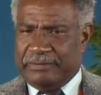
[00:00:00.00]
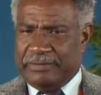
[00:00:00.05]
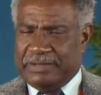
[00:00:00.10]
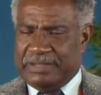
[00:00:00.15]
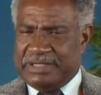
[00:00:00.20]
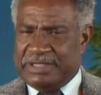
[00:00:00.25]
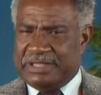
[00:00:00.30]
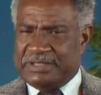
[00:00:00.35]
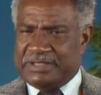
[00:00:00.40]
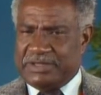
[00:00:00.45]

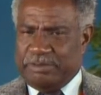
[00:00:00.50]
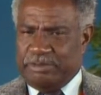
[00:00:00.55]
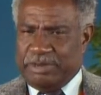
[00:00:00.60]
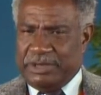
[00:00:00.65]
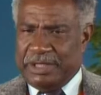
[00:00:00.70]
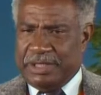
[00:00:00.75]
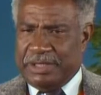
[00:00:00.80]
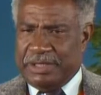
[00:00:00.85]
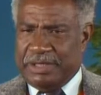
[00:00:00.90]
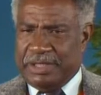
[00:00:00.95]

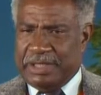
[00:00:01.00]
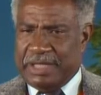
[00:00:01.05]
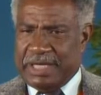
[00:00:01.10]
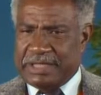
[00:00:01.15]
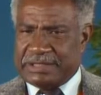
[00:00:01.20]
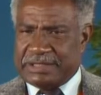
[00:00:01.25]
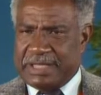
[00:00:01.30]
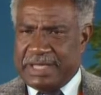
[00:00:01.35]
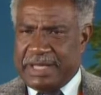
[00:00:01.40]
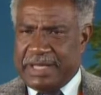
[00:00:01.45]
discipline, it
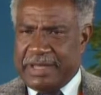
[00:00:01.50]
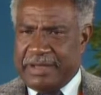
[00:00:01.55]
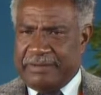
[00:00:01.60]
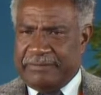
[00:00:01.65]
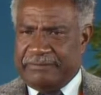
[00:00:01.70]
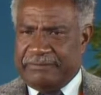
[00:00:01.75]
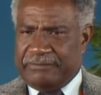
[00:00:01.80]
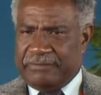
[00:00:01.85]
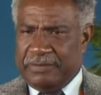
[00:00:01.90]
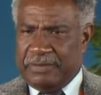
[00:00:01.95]
has to
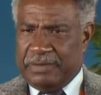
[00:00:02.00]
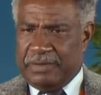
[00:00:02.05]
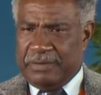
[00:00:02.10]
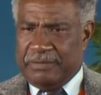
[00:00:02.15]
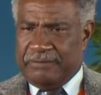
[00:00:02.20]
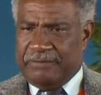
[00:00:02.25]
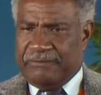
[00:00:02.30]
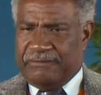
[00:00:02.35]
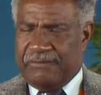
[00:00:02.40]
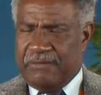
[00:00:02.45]
have
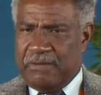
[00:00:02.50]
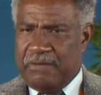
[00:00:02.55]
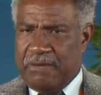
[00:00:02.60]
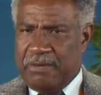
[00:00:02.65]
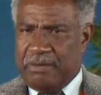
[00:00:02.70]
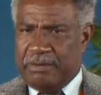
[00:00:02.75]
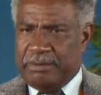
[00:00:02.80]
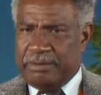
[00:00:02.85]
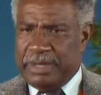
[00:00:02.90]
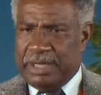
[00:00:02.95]

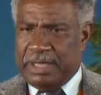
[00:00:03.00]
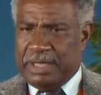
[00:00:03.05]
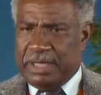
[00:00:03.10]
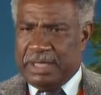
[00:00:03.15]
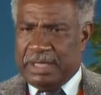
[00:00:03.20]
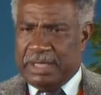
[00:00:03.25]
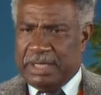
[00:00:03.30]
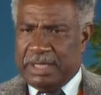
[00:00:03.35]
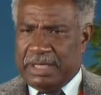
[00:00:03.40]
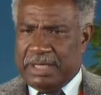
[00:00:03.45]
form,
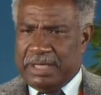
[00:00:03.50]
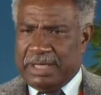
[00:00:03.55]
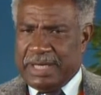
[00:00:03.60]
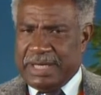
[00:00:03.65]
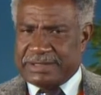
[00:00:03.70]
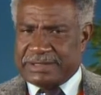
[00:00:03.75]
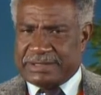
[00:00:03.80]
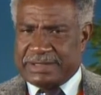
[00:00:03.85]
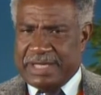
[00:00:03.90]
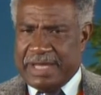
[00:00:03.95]
it
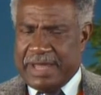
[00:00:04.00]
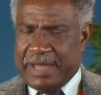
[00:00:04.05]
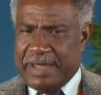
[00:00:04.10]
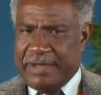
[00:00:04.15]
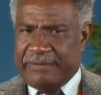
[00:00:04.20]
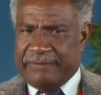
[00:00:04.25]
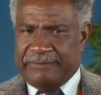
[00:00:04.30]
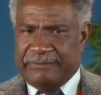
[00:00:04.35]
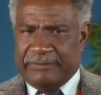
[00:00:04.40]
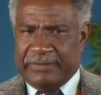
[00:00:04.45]
has to
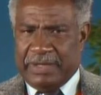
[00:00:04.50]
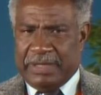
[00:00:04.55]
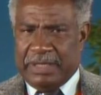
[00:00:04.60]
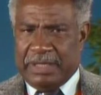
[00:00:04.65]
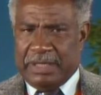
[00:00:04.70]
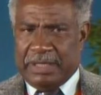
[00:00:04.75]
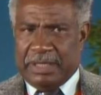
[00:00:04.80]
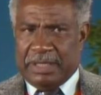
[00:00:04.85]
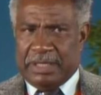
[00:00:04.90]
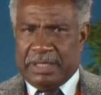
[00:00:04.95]
have
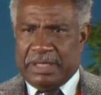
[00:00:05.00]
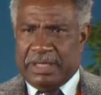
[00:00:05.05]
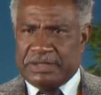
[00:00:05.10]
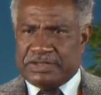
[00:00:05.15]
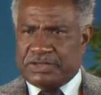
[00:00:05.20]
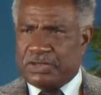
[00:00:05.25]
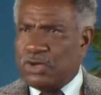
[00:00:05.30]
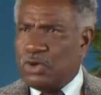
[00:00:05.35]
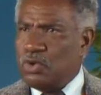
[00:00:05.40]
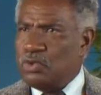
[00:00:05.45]

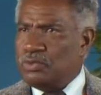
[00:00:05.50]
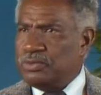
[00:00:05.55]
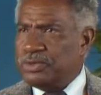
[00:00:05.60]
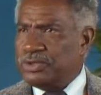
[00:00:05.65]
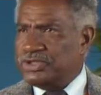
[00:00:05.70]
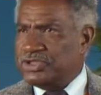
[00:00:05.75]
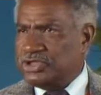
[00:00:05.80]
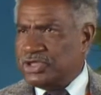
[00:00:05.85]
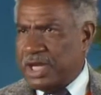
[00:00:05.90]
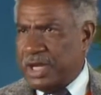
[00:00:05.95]
its own
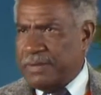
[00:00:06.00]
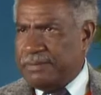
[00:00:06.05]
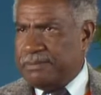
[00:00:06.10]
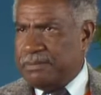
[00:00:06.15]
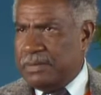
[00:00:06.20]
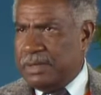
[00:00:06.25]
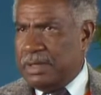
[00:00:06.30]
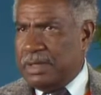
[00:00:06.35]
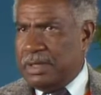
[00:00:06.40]
shape.